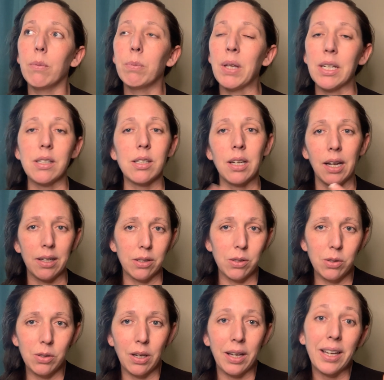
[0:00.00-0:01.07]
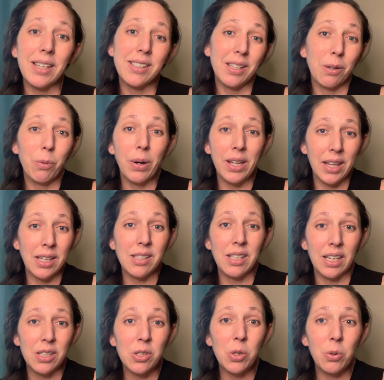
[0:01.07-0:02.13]
That's not, I guess in a way that's
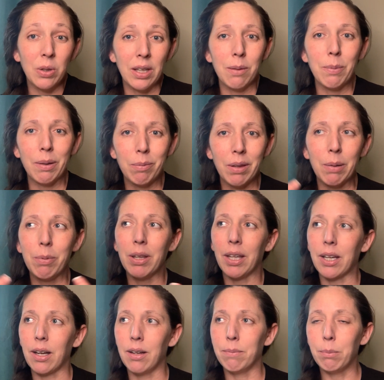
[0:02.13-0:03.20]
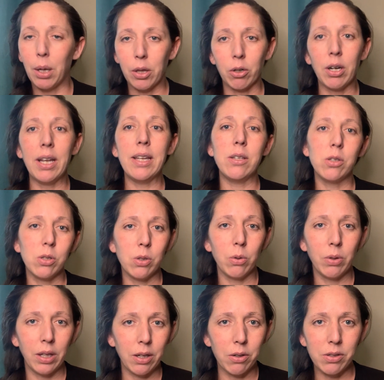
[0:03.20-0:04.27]
like soothing, but that'd be like a mother hen
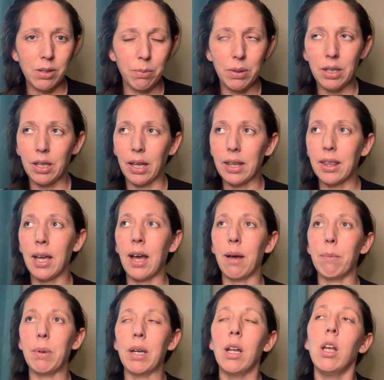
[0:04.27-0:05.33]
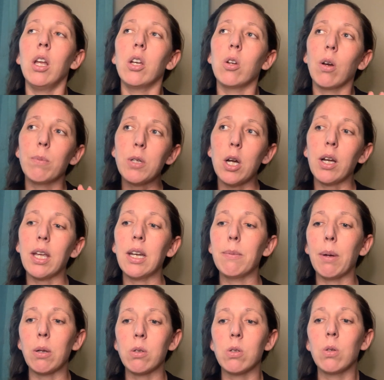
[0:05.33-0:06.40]
soothing or something like that. But no, I'm talking
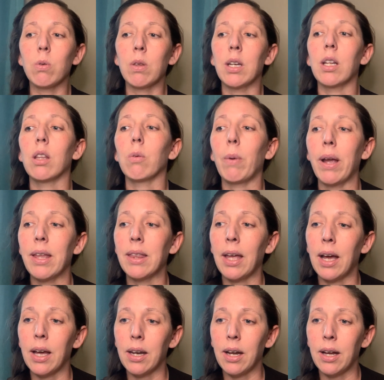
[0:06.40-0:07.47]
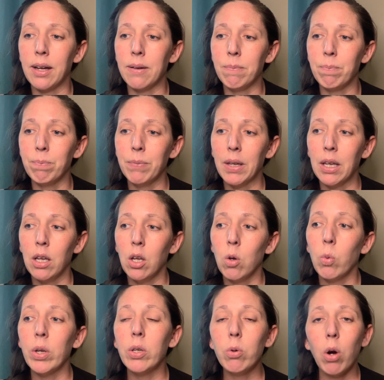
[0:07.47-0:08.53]
about soothing in the way that
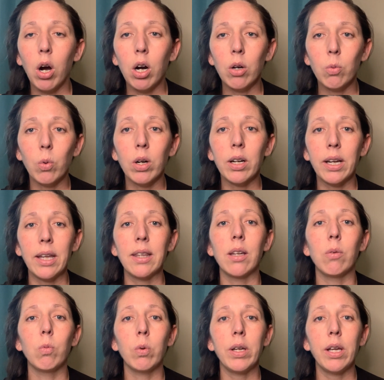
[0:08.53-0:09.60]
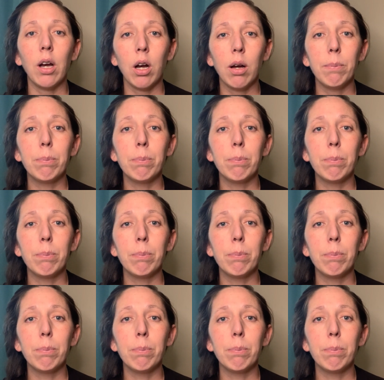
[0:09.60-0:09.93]
we do hard work and then we